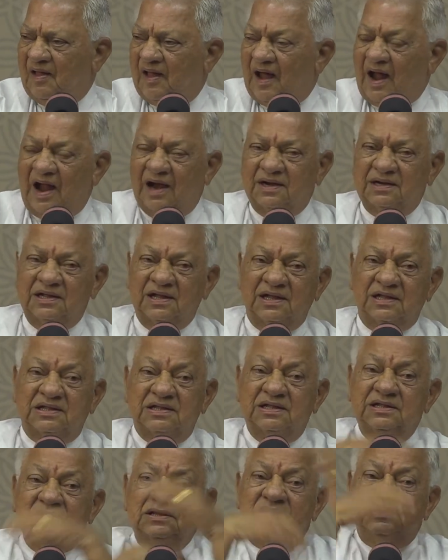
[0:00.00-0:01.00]
And
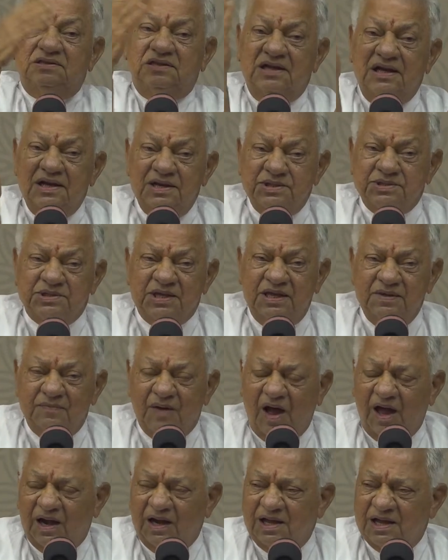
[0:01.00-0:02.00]
in these
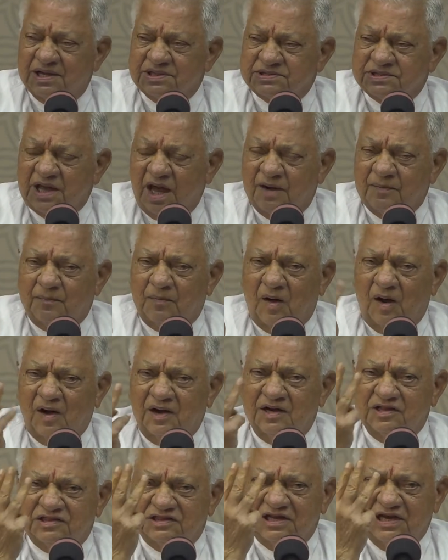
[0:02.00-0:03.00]
Himalayas are
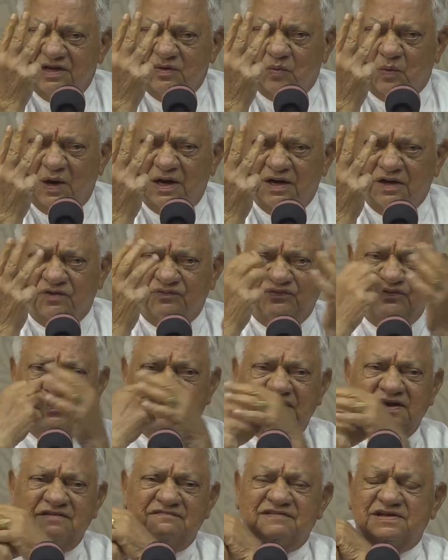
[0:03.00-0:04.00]
born three wonderful
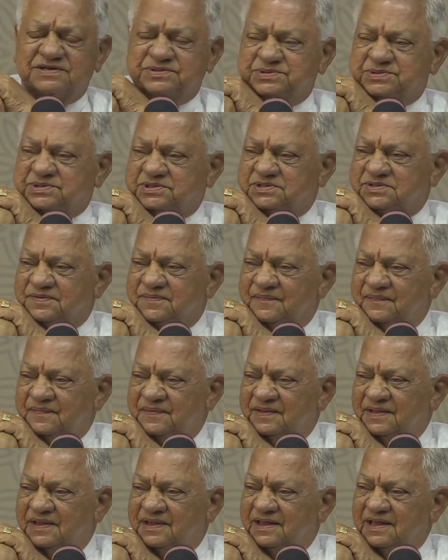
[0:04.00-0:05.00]
rivers:
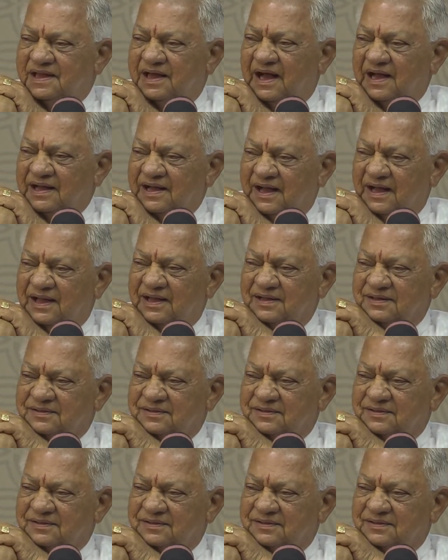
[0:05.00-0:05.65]
Ganga,